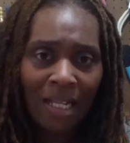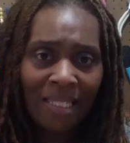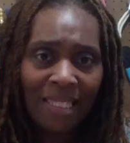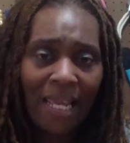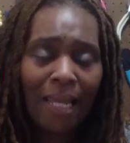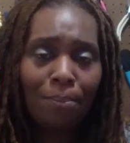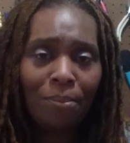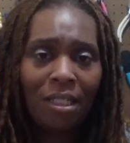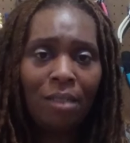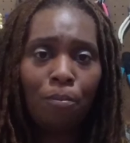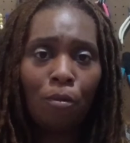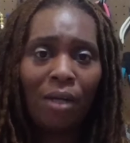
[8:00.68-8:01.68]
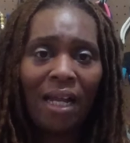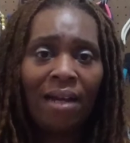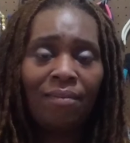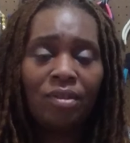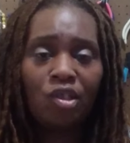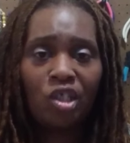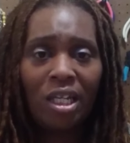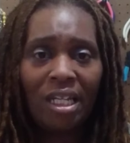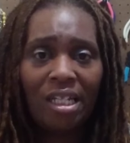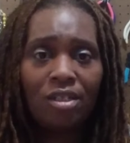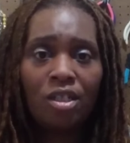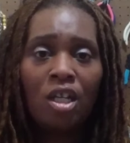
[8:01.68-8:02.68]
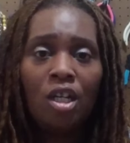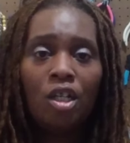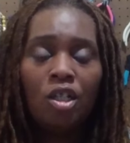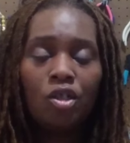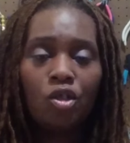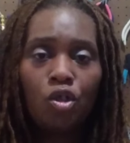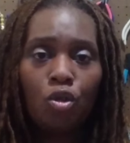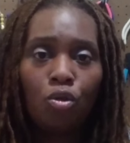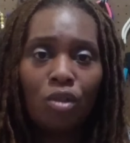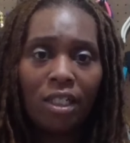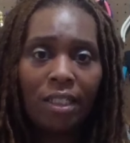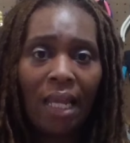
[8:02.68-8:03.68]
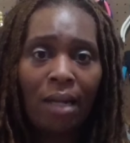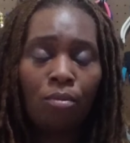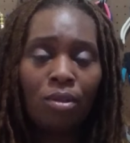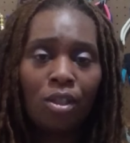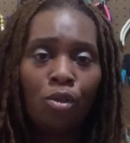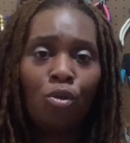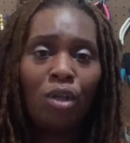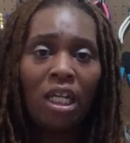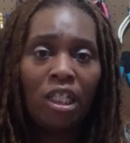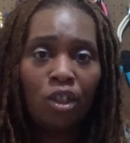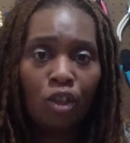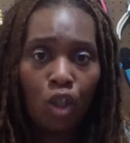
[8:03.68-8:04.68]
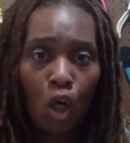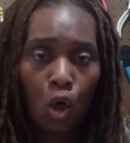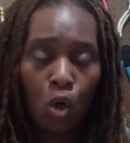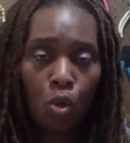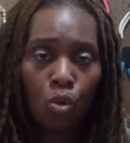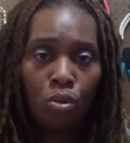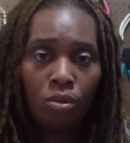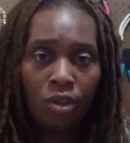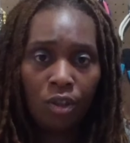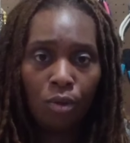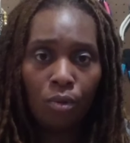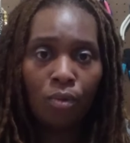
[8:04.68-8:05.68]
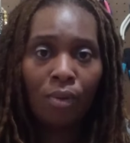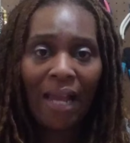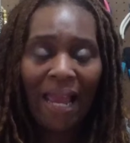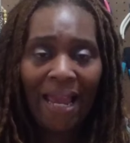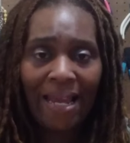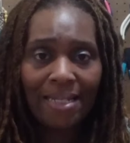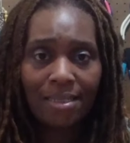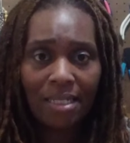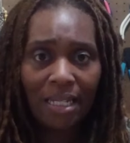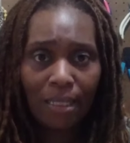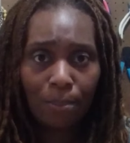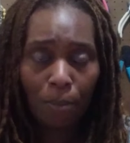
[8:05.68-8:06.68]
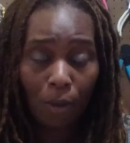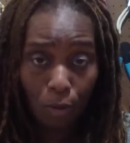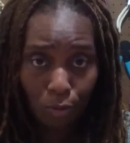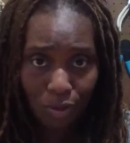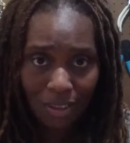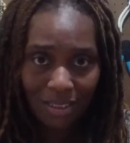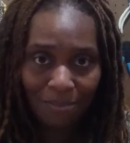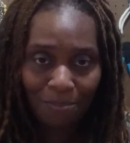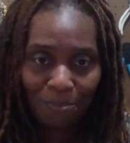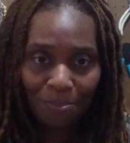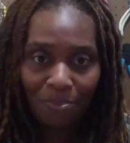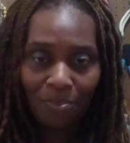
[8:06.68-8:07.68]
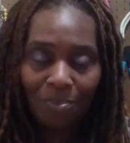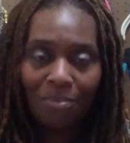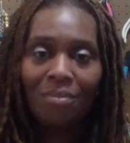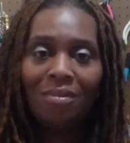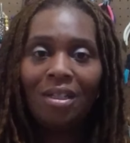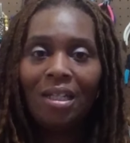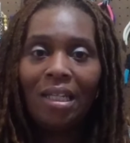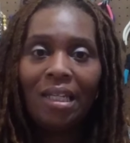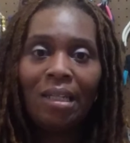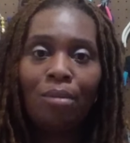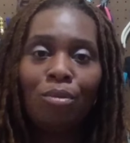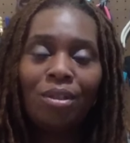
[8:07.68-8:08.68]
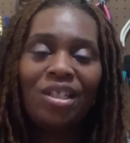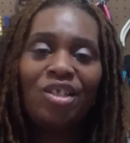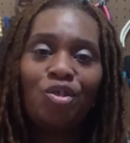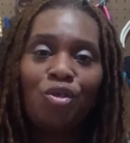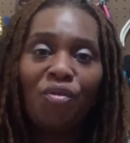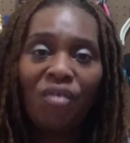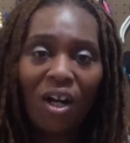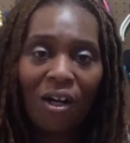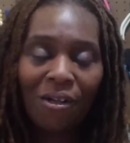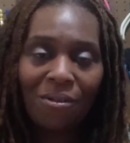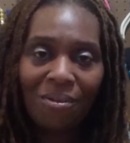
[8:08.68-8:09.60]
Let people have a chance to connect with you and know you as a person. It will get you far.